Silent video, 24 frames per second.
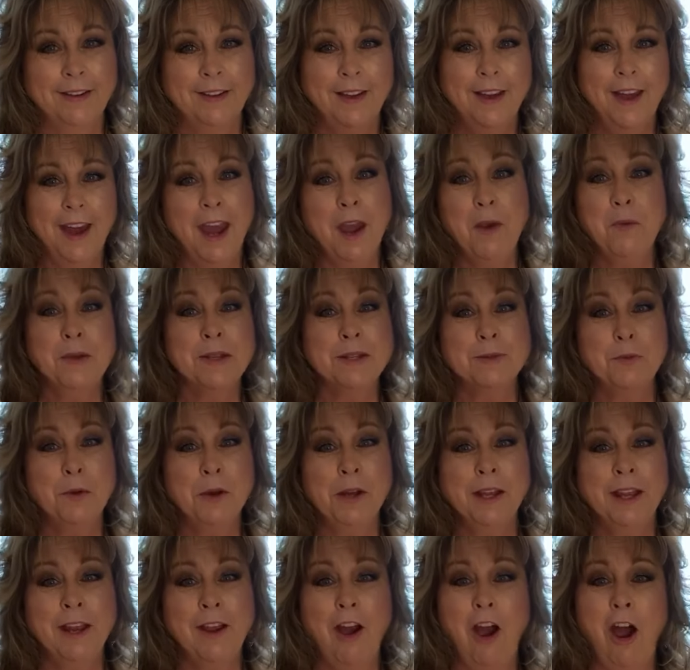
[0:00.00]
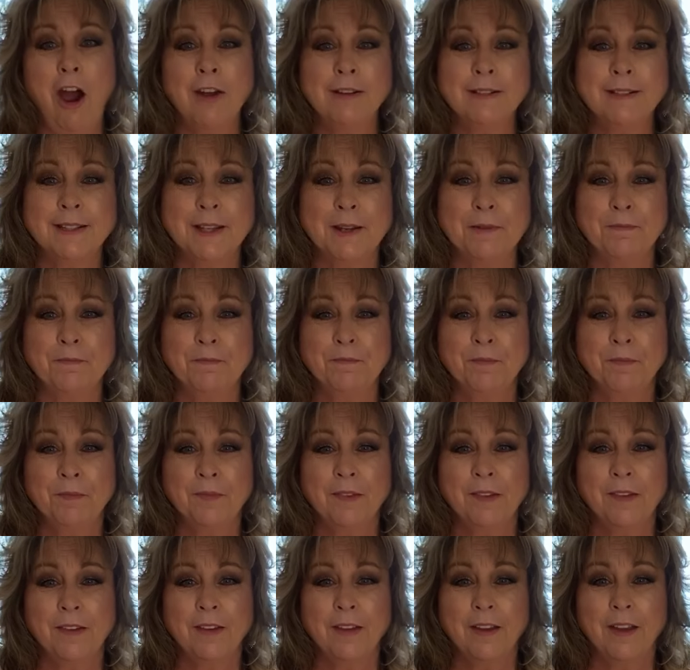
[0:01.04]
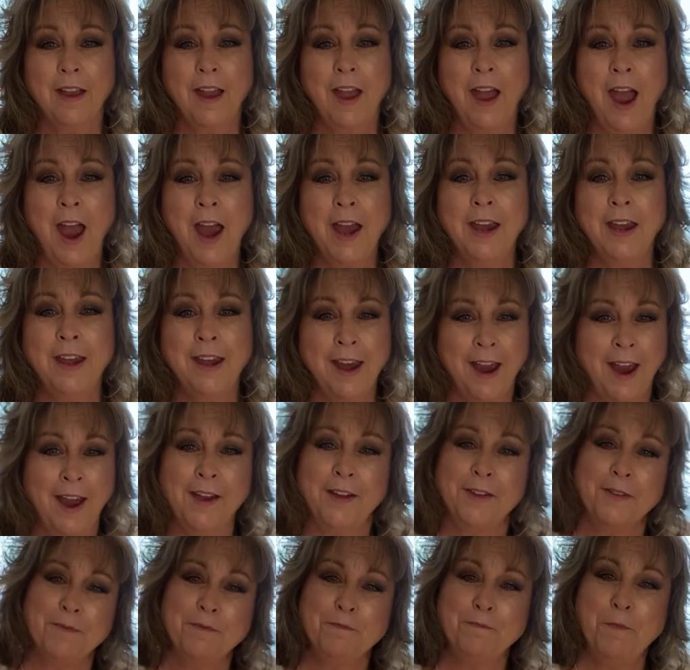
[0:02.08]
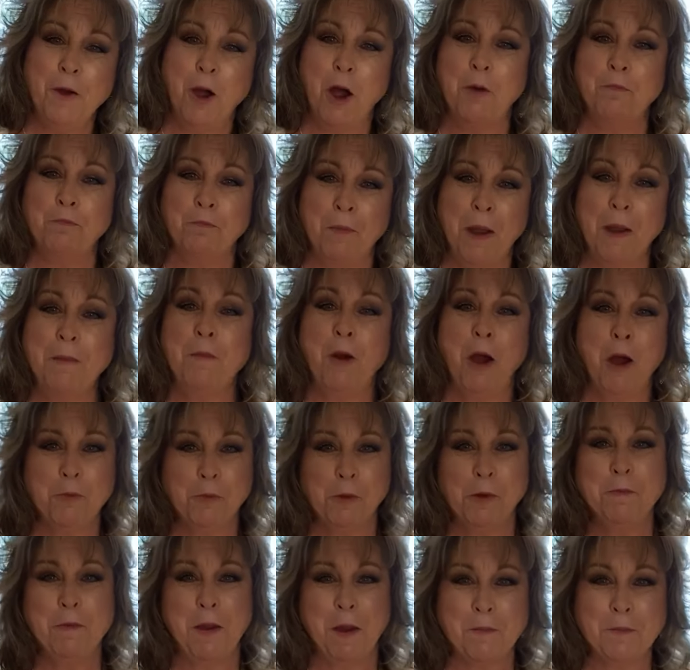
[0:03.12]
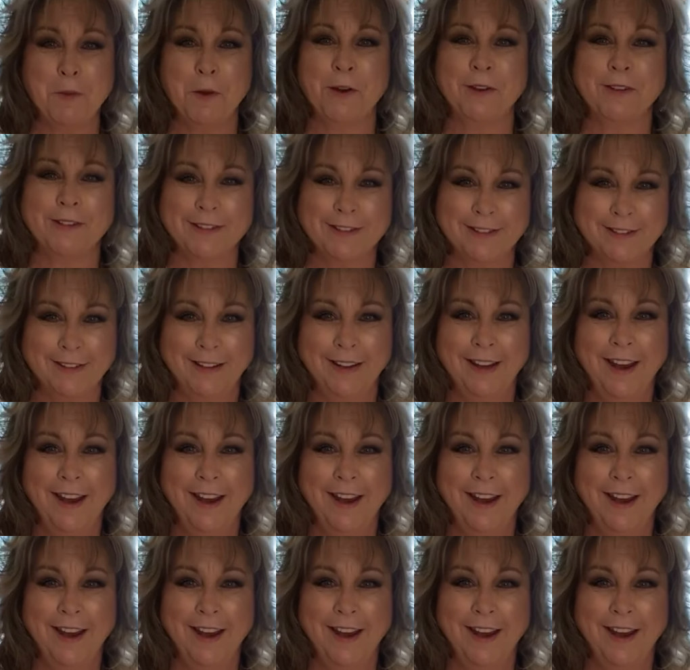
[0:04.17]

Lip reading: It was really awesome. My mom remembers.